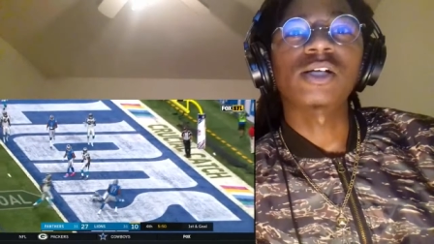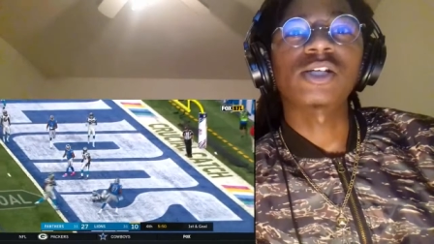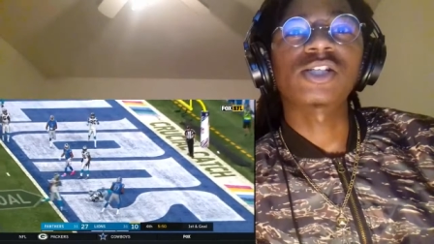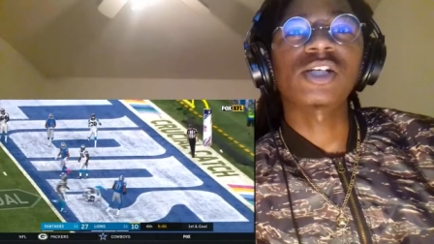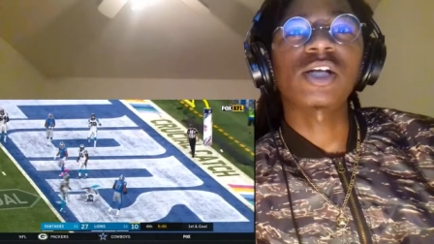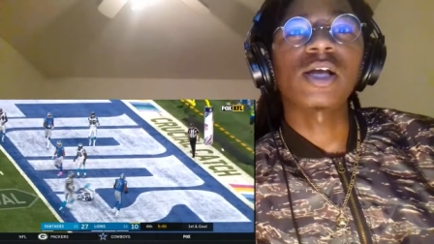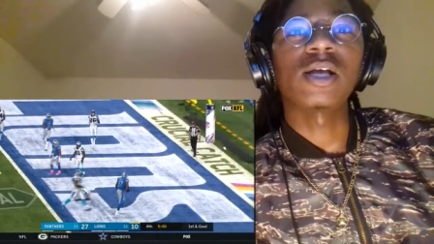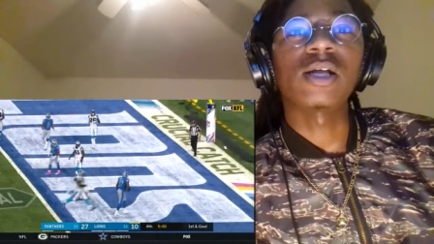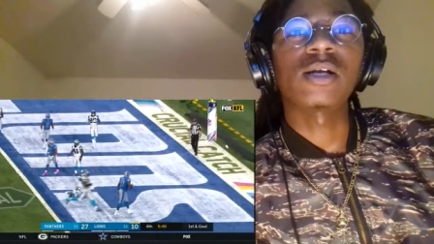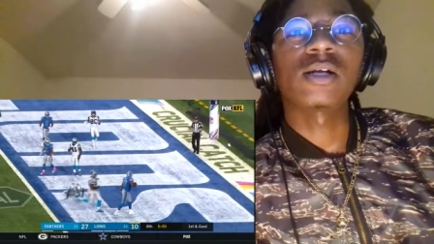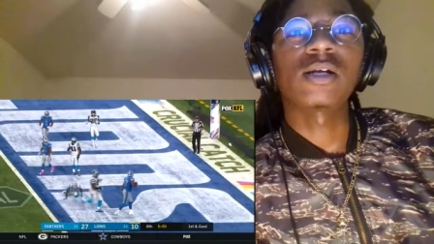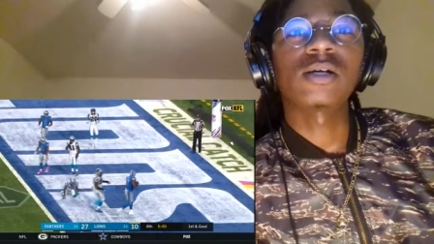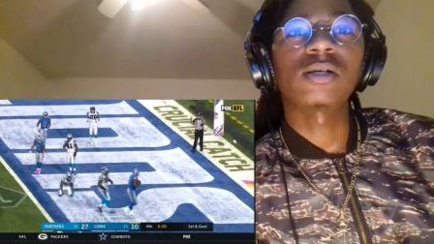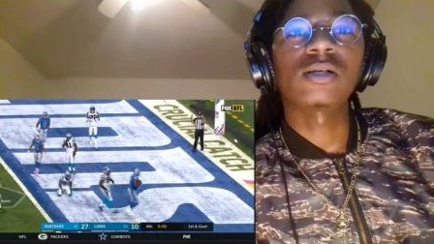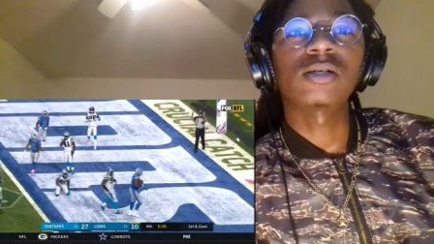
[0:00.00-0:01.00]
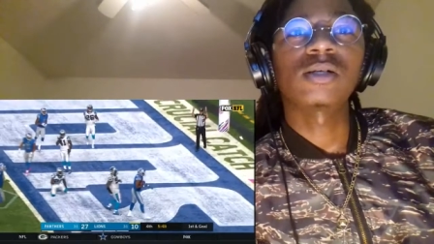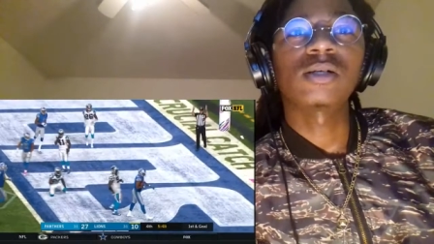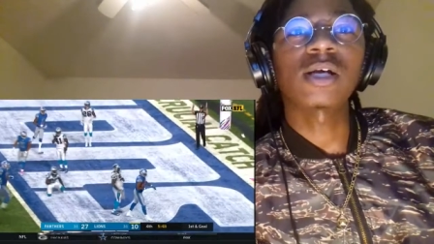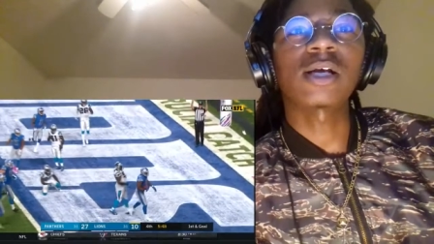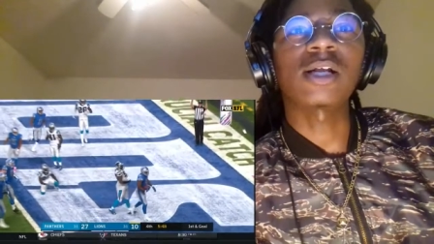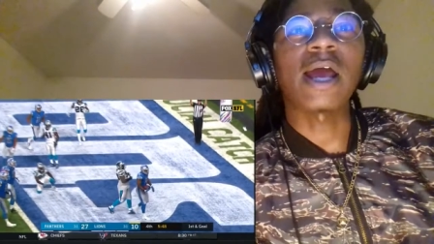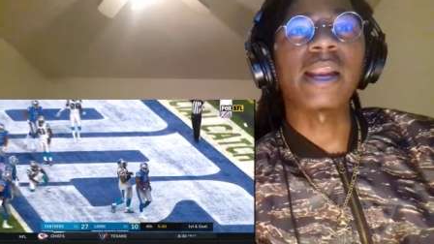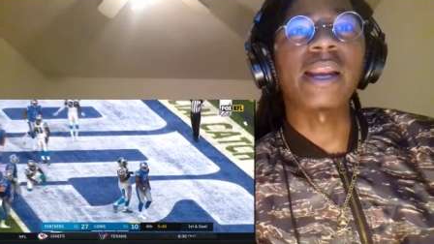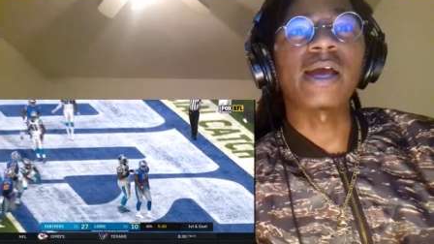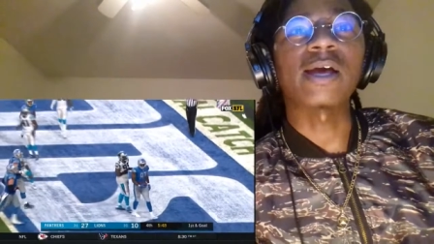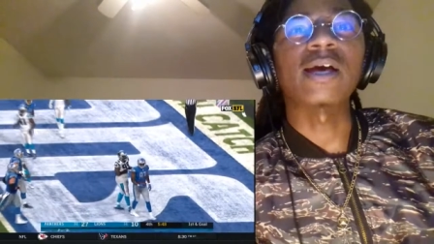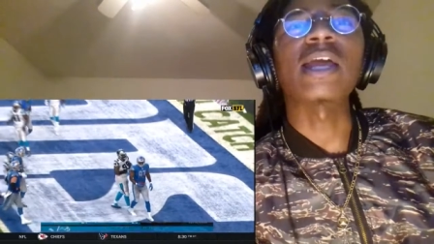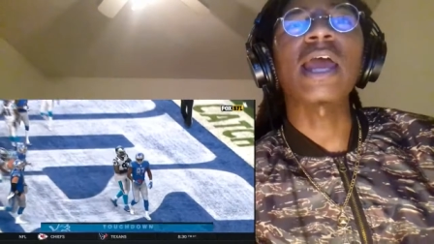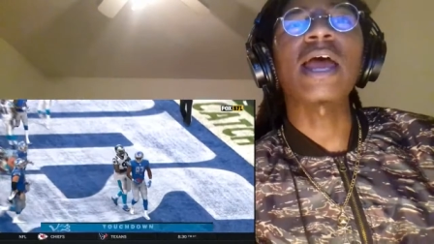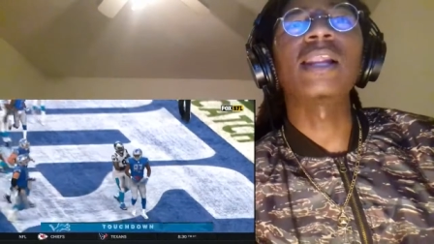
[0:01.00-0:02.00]
The shit. Look at that
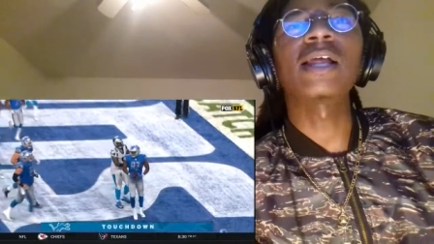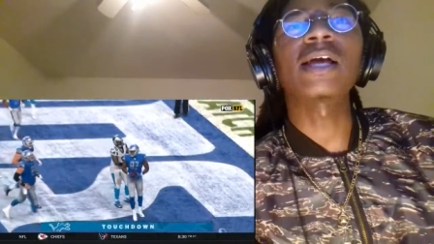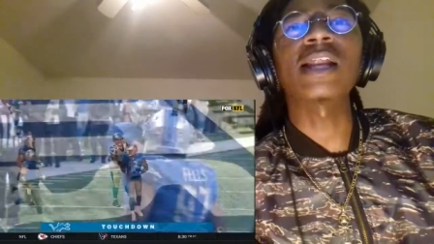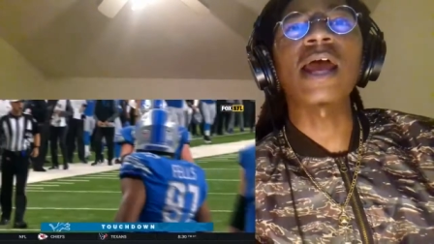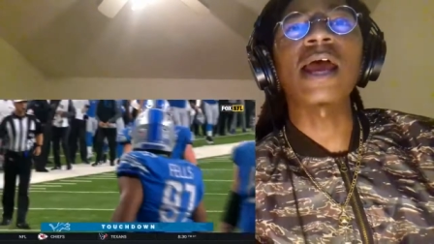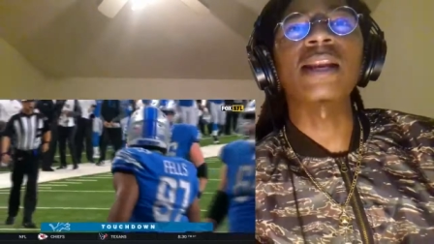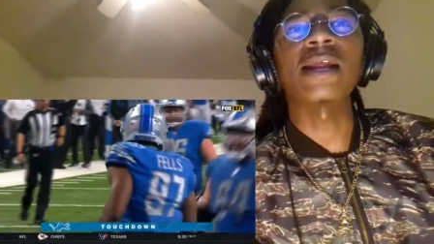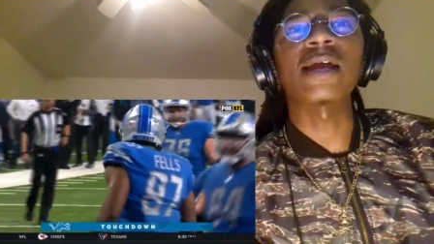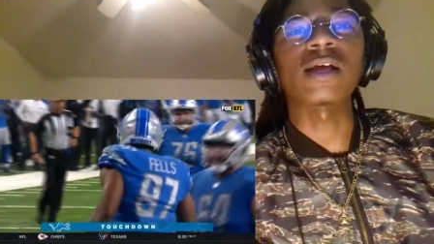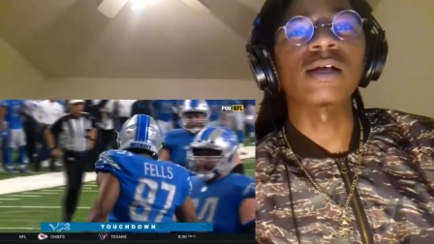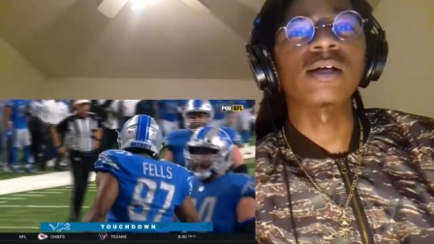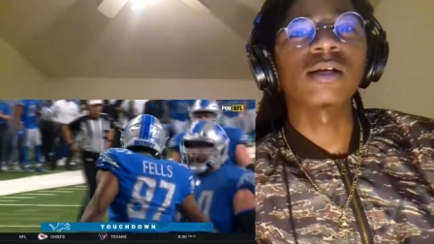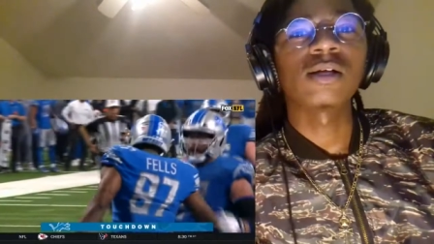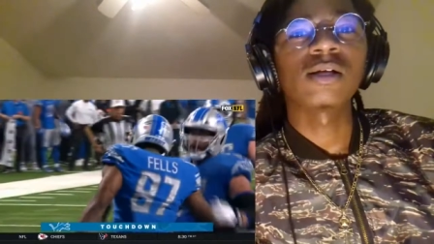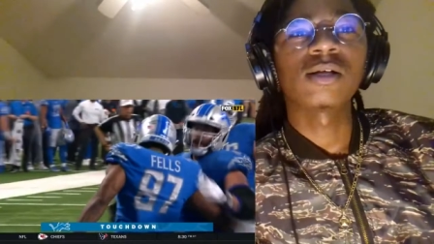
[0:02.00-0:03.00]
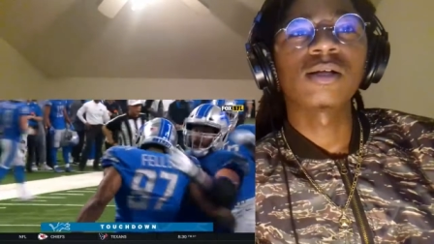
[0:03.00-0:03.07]
nigga. Yeah, look at that nigga.